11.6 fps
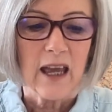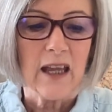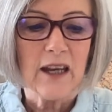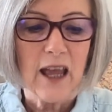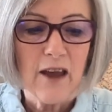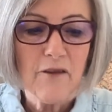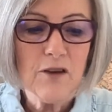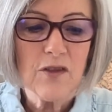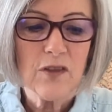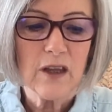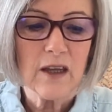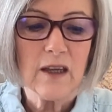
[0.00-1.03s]
In
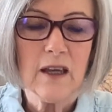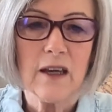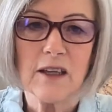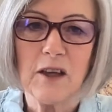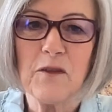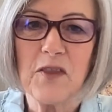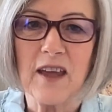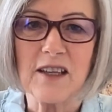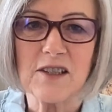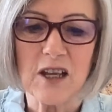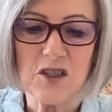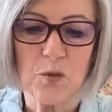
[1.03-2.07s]
everything, give
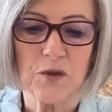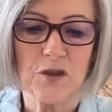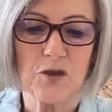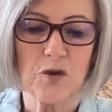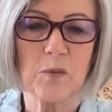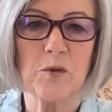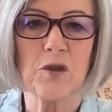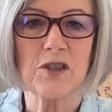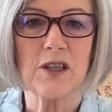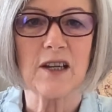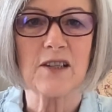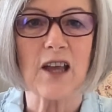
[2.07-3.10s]
thanks. That's what the scripture
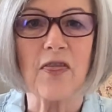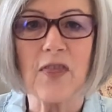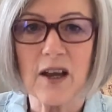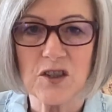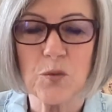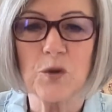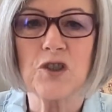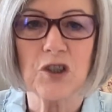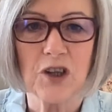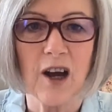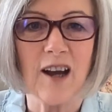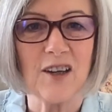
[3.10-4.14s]
says, and that's what
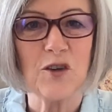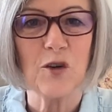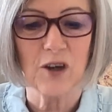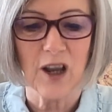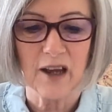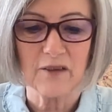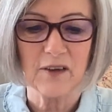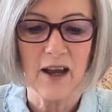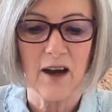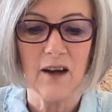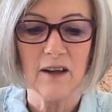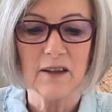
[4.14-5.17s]
should guide your life
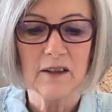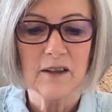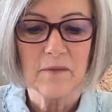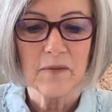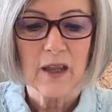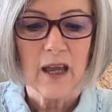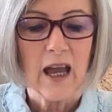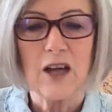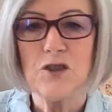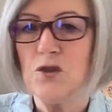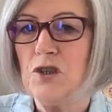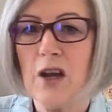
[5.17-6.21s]
now.
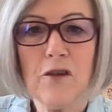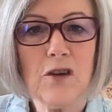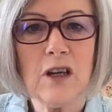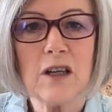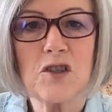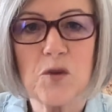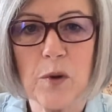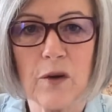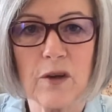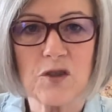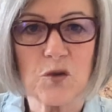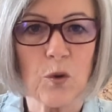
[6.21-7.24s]
Had you never
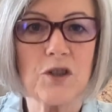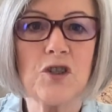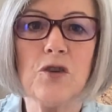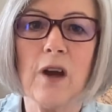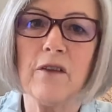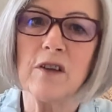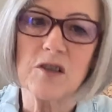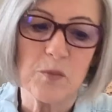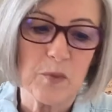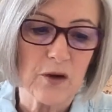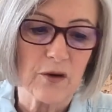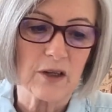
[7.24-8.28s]
experienced what you have
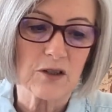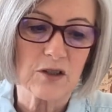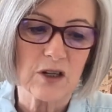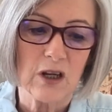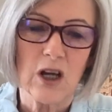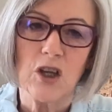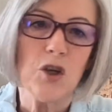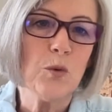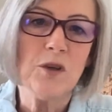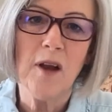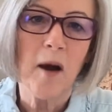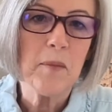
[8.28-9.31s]
experienced, you
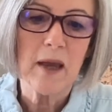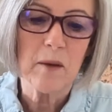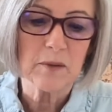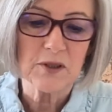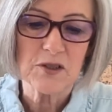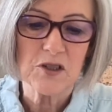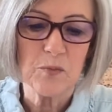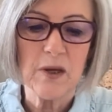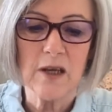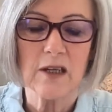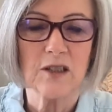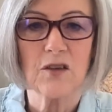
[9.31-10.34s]
would not be able to
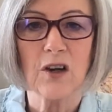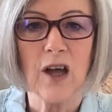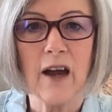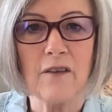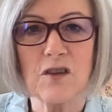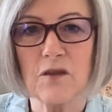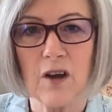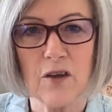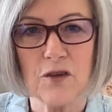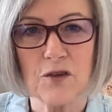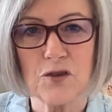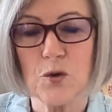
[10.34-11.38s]
speak into the lives of
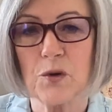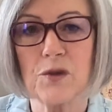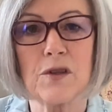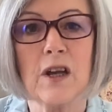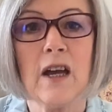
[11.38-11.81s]
others who are